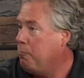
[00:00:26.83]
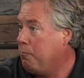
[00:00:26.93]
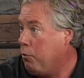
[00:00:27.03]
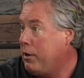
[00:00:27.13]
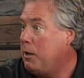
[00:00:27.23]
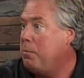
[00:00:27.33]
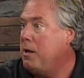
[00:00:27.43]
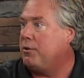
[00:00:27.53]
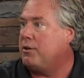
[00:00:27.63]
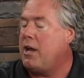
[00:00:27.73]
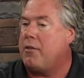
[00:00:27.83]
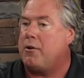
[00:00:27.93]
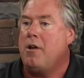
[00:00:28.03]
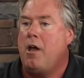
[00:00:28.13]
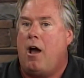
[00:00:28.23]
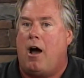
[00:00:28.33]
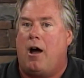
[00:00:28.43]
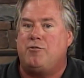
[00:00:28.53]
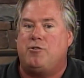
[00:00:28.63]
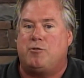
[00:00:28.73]
bringing people together.
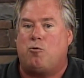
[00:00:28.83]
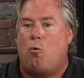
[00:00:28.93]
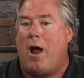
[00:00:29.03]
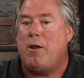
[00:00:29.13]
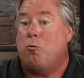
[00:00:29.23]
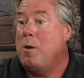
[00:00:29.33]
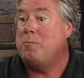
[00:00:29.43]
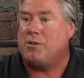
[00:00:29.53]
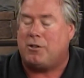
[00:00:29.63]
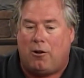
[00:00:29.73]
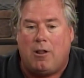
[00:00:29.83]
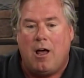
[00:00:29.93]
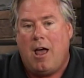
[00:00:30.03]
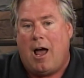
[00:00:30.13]
Uh, she was quite whimsical.